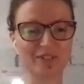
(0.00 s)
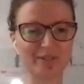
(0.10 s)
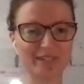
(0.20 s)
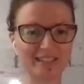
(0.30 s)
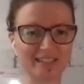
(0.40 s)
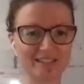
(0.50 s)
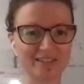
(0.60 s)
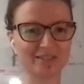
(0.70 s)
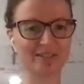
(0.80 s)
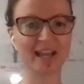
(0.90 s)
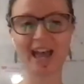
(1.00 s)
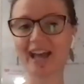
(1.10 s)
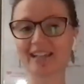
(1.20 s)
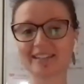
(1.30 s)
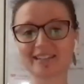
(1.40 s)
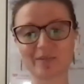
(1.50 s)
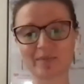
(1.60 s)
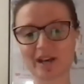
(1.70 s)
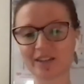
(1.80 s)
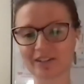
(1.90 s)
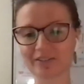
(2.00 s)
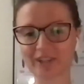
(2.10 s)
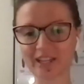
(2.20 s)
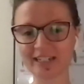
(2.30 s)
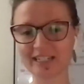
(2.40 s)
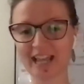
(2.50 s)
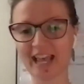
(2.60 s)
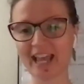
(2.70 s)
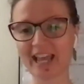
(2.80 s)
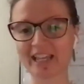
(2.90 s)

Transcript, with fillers: Hopefully we see you at some other event.